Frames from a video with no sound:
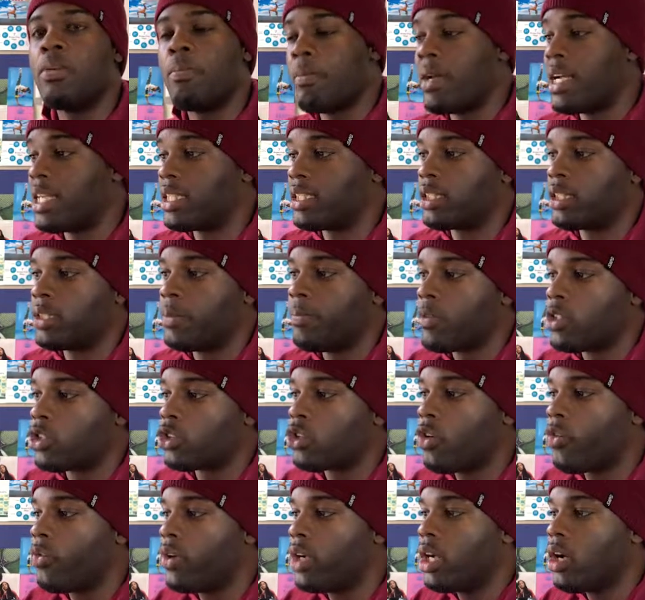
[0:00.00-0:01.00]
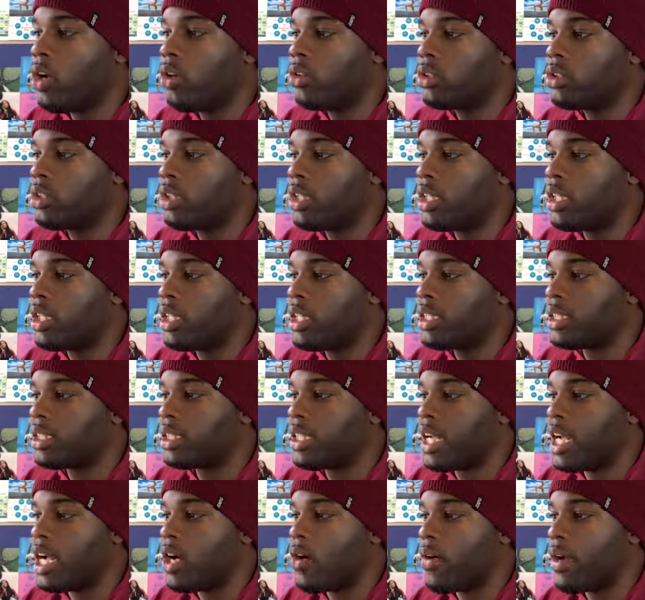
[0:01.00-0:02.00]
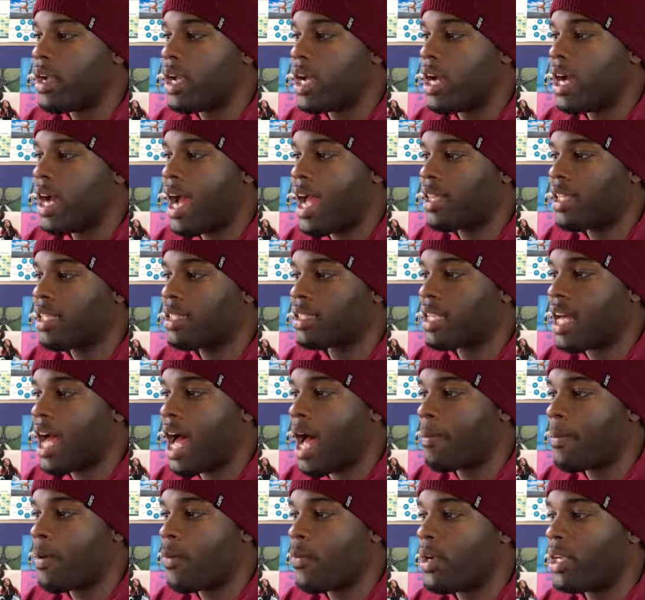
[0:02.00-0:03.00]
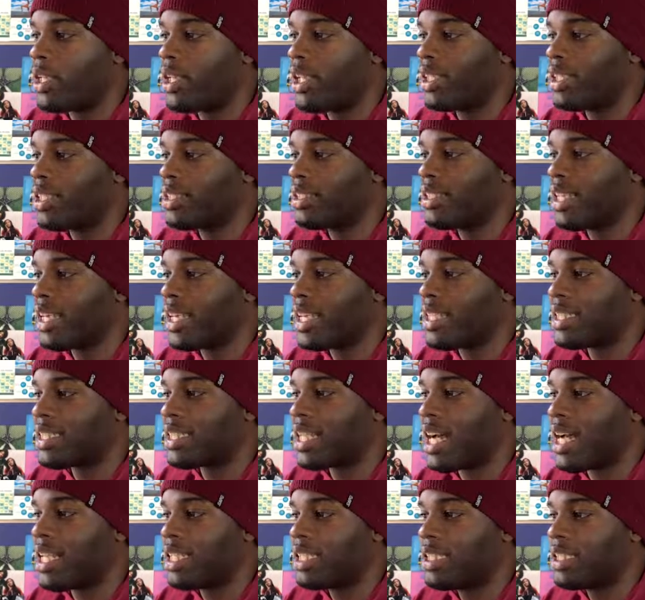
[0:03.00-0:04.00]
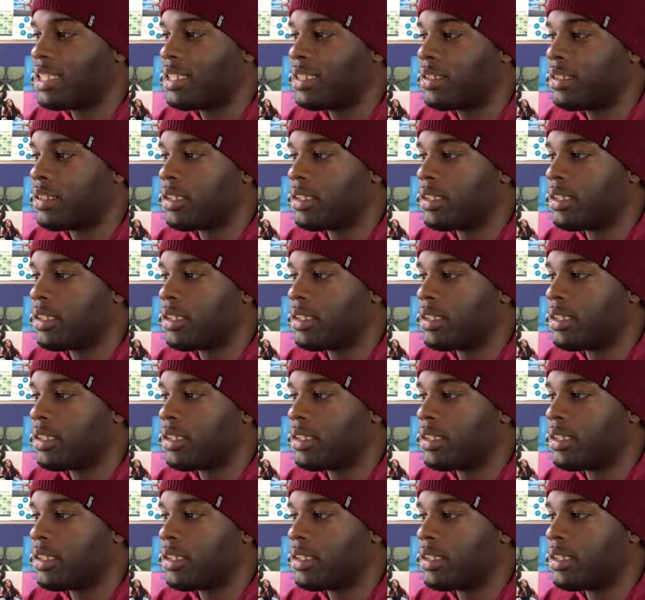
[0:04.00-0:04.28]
to miss. So if we go to this area at the top and we click the second dot,